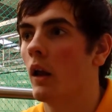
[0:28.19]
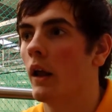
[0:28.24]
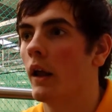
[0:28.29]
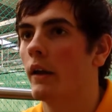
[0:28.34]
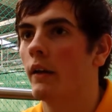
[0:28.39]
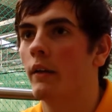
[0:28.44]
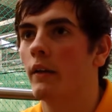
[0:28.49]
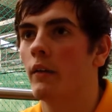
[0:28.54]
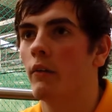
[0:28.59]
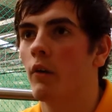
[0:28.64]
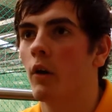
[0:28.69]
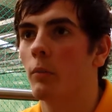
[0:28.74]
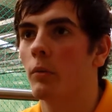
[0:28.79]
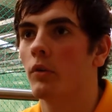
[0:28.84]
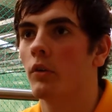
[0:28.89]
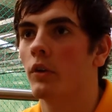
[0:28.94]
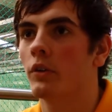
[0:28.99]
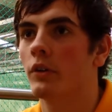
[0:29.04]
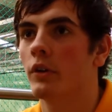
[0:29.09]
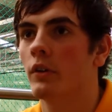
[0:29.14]
head in the right
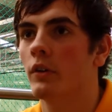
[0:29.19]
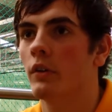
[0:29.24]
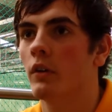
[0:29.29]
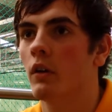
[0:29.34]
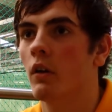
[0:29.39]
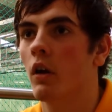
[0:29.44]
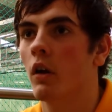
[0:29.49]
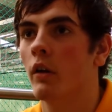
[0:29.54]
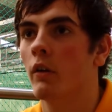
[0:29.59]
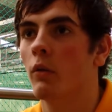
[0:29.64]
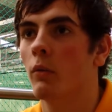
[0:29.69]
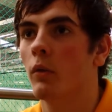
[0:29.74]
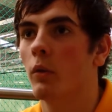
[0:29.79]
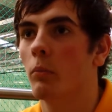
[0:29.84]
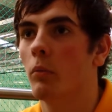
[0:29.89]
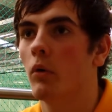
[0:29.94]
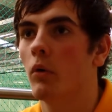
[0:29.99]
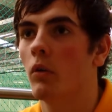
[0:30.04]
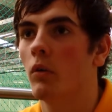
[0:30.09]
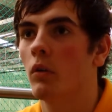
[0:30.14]
position, lining up with
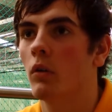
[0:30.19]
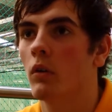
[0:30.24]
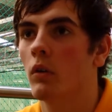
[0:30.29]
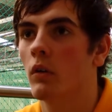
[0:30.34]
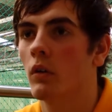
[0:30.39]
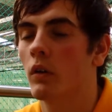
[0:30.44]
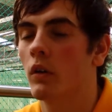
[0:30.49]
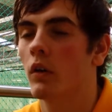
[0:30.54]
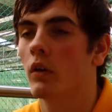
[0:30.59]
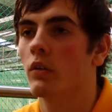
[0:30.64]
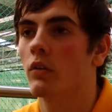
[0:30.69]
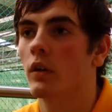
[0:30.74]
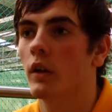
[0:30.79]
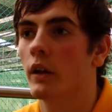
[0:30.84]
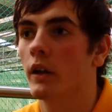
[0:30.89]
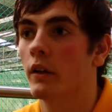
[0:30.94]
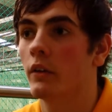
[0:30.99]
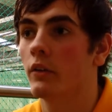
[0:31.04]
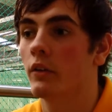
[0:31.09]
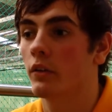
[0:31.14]
the ball
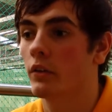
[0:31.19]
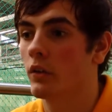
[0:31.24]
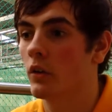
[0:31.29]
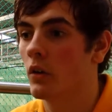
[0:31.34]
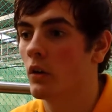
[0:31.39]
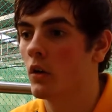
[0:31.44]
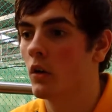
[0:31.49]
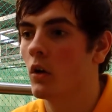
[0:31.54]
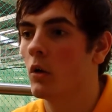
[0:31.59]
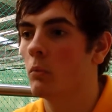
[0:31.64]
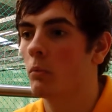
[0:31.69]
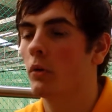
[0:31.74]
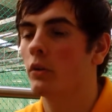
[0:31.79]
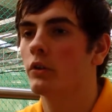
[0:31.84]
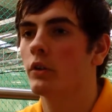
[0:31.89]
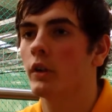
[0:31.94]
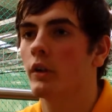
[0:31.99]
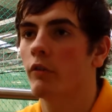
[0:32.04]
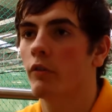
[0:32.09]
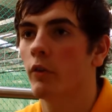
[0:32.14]
nicely, and just
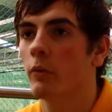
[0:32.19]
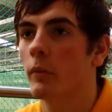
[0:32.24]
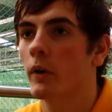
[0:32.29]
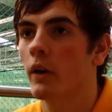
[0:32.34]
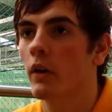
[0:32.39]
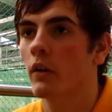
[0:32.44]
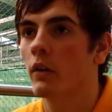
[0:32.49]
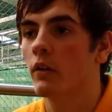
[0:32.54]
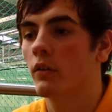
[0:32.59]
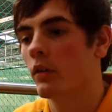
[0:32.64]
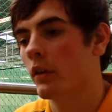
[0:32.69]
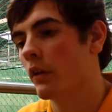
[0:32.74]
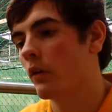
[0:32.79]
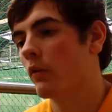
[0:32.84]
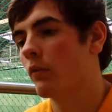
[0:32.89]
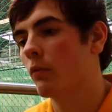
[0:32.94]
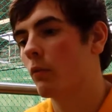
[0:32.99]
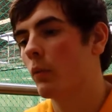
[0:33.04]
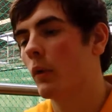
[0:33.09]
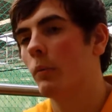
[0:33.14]
punching it through mid-on instead
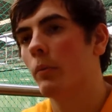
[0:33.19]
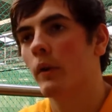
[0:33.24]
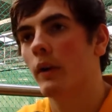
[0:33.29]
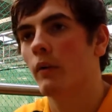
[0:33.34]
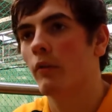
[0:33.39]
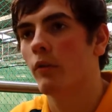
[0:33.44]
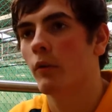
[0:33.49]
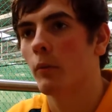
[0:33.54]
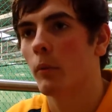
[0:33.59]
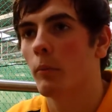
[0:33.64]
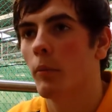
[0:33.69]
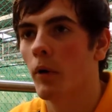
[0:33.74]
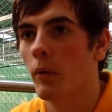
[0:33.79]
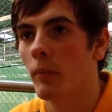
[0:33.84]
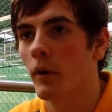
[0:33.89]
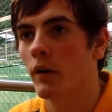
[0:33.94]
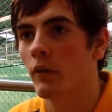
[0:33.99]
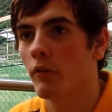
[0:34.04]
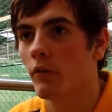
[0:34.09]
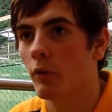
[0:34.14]
of whipping it through my
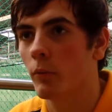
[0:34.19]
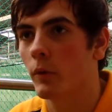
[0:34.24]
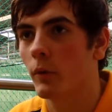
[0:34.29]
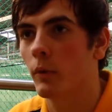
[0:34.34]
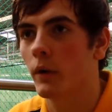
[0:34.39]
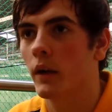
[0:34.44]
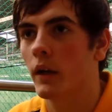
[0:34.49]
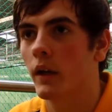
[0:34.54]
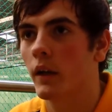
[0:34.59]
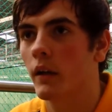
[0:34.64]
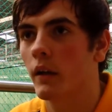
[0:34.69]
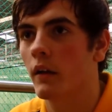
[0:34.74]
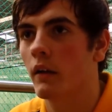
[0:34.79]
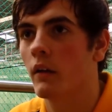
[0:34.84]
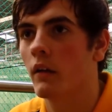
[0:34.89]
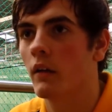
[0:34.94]
bottom hand through mid-wicket.